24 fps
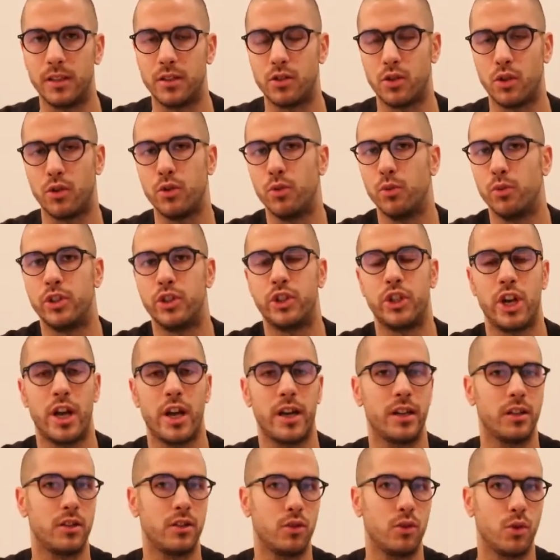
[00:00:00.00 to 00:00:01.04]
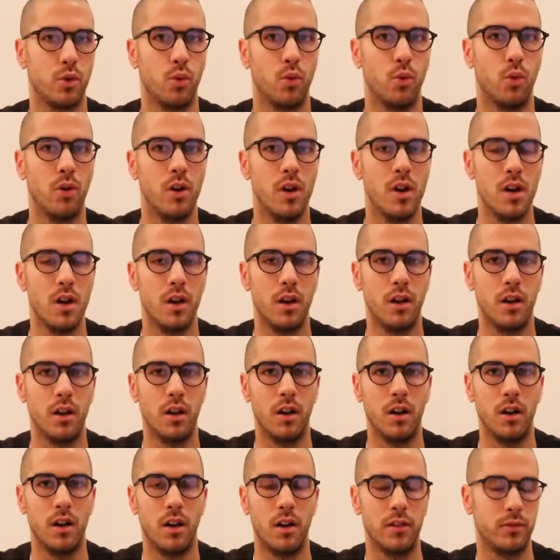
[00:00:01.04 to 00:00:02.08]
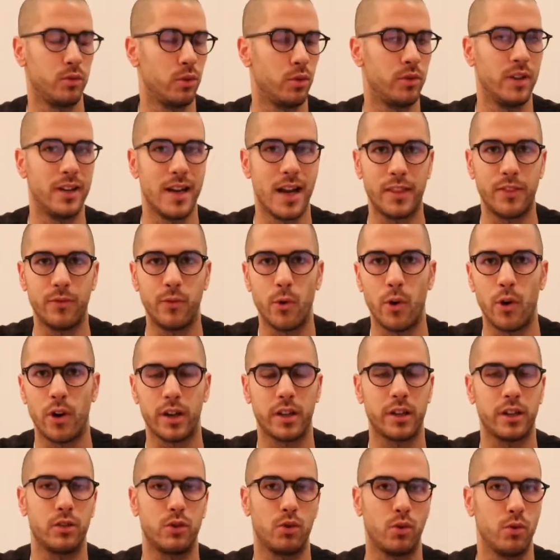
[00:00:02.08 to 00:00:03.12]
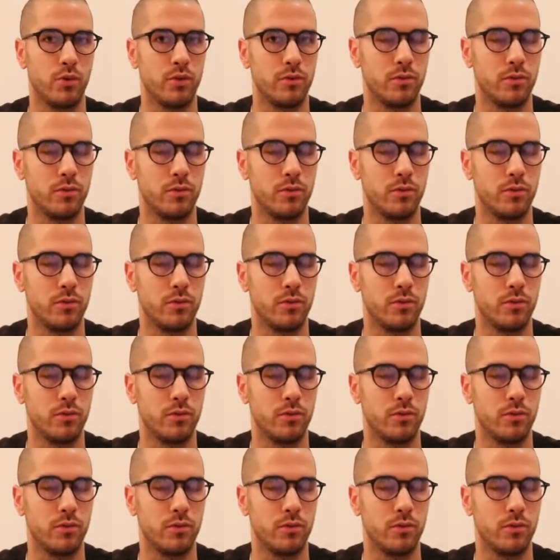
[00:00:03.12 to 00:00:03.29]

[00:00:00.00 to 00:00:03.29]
So you would share it through the network,